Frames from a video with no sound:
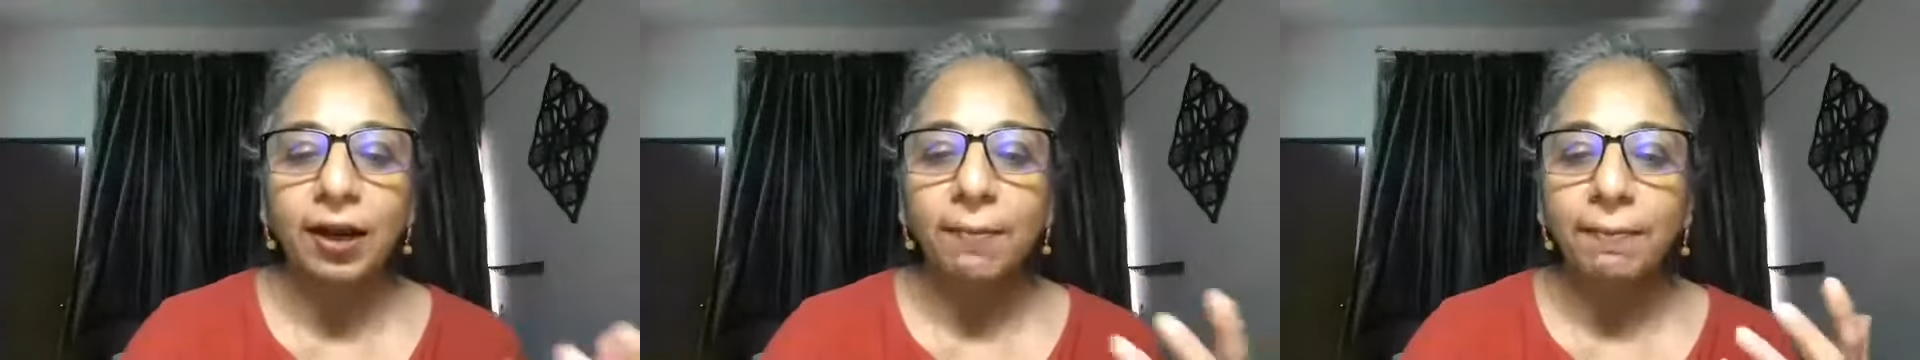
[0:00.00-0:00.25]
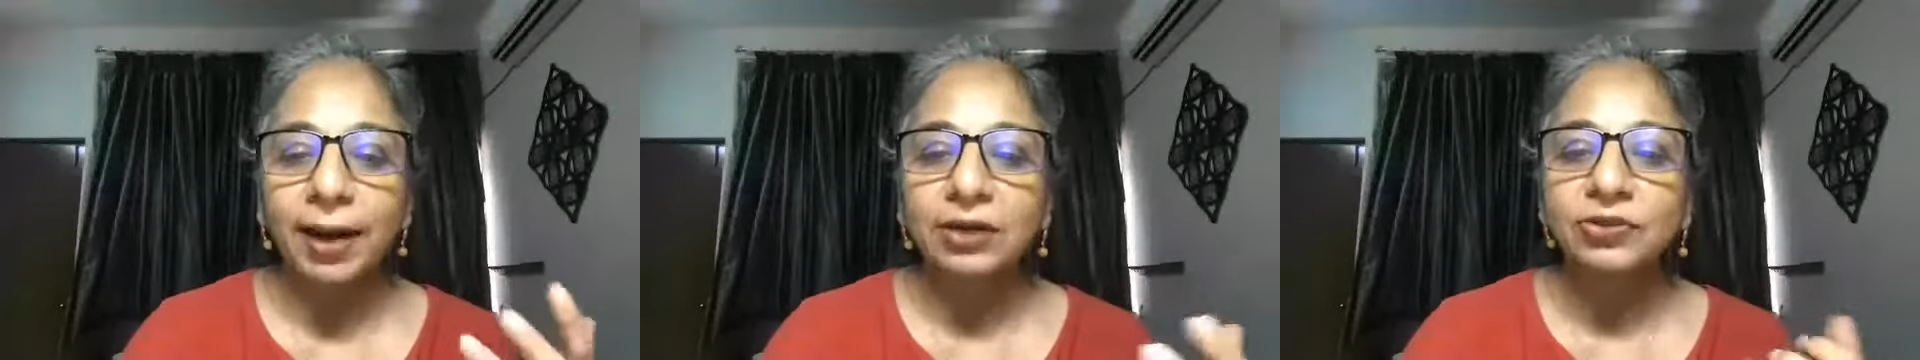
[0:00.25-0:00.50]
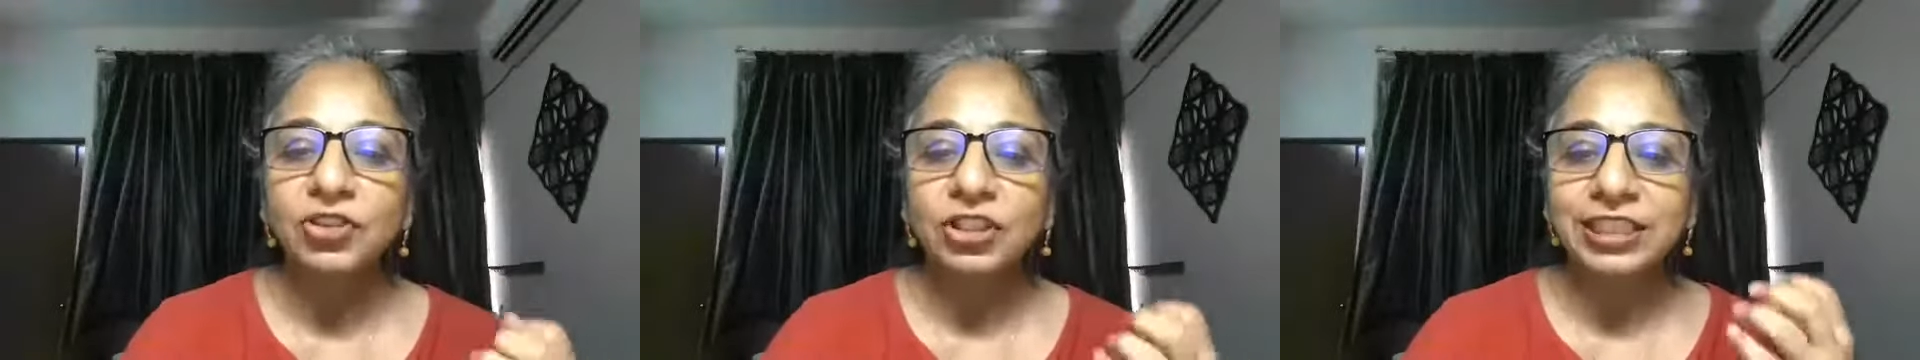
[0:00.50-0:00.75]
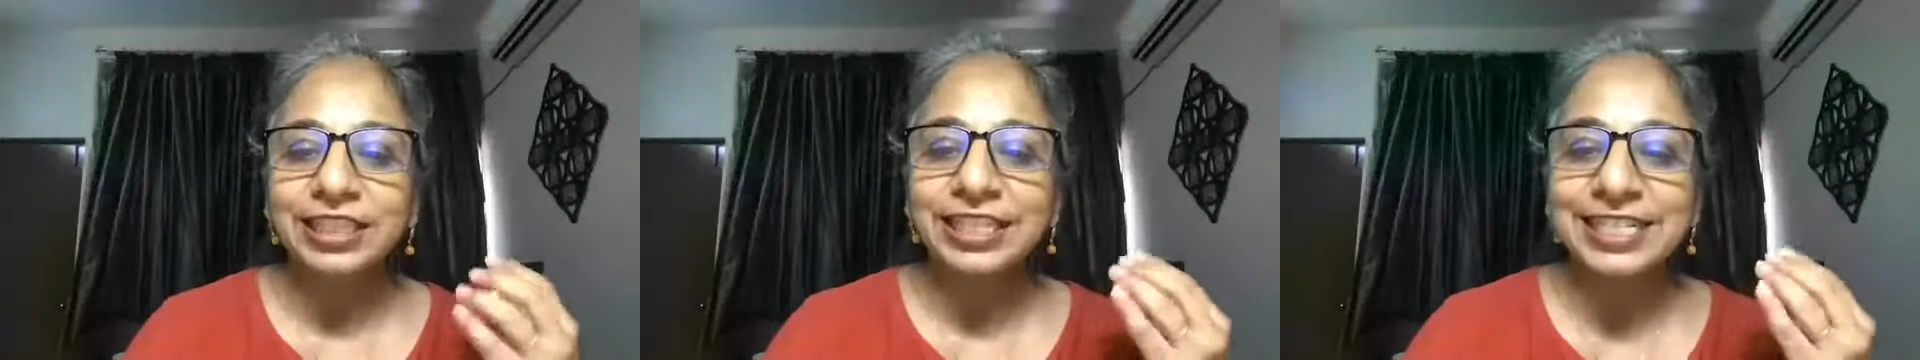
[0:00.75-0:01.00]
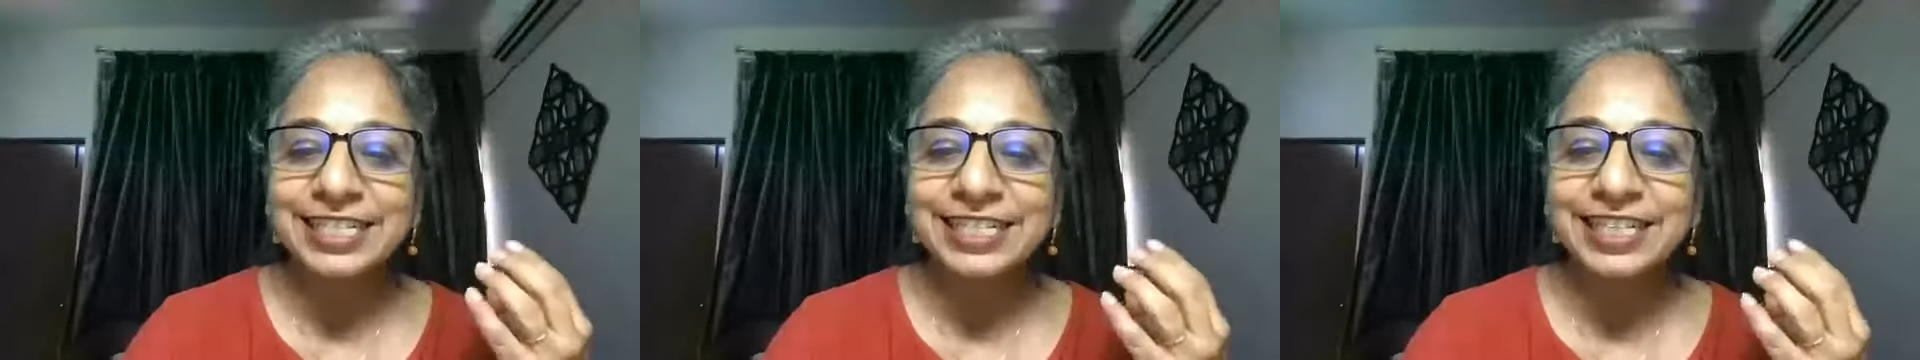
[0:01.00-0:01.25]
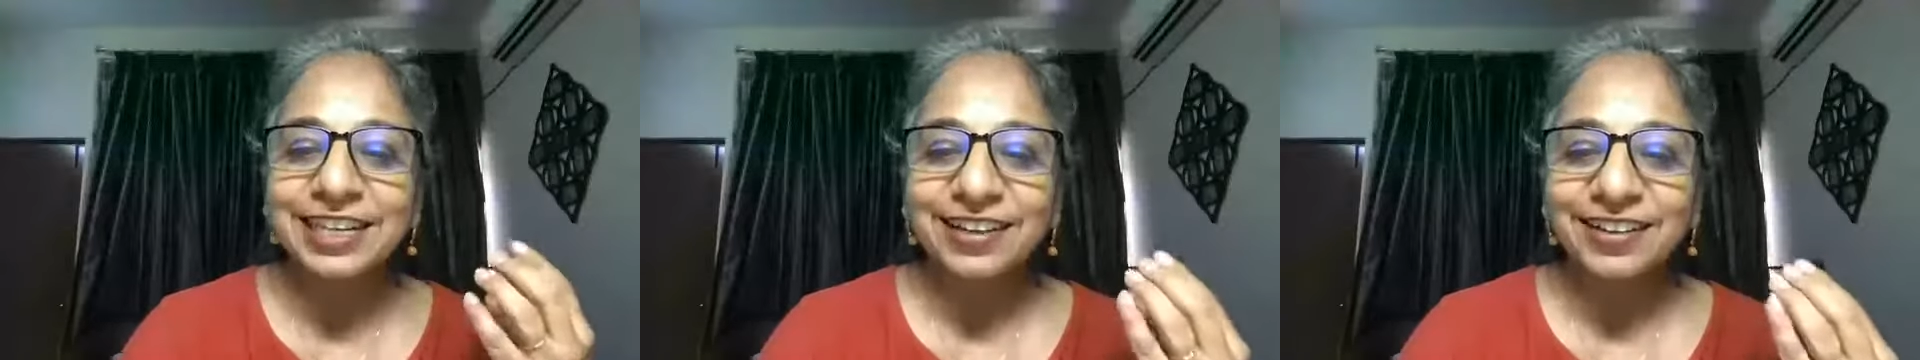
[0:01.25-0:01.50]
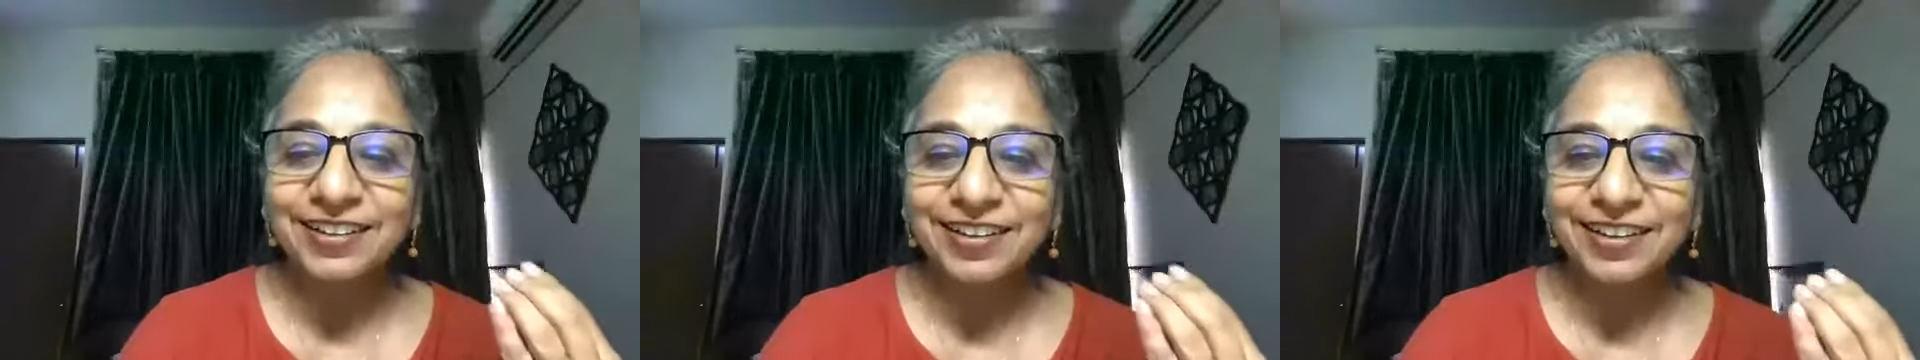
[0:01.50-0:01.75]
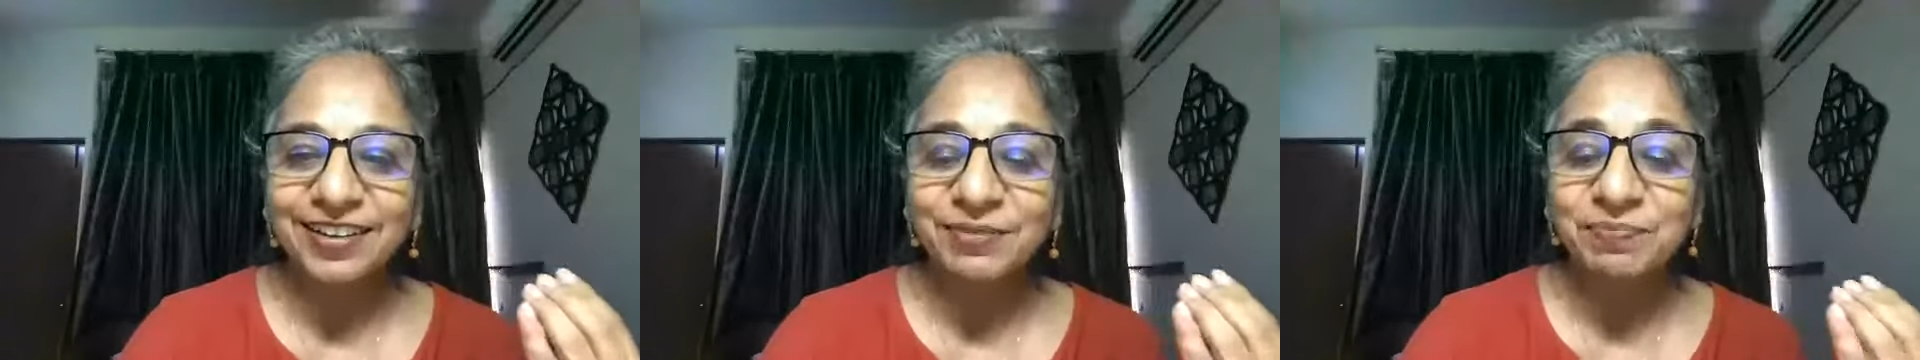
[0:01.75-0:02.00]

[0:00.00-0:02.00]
about these uh,